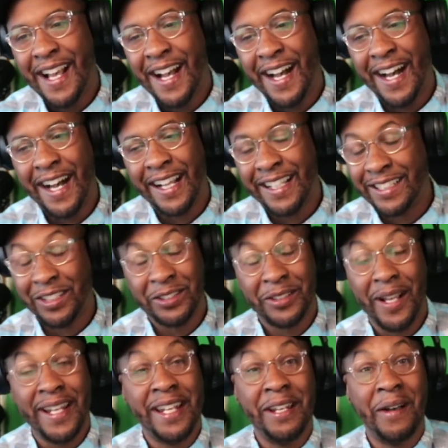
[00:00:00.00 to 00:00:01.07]
because also
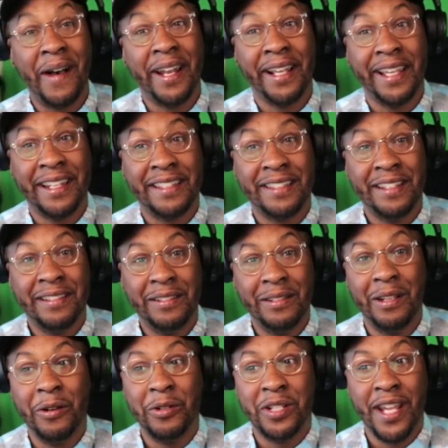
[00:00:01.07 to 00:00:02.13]
I didn't know how to get
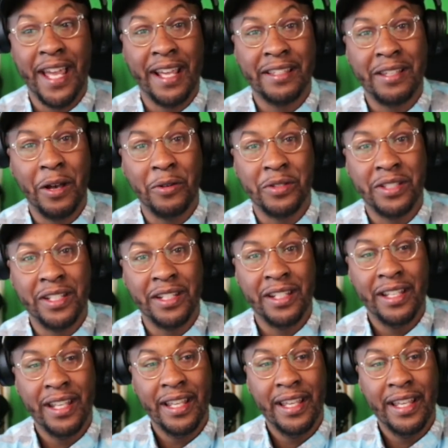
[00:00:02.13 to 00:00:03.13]
Node.js hosted.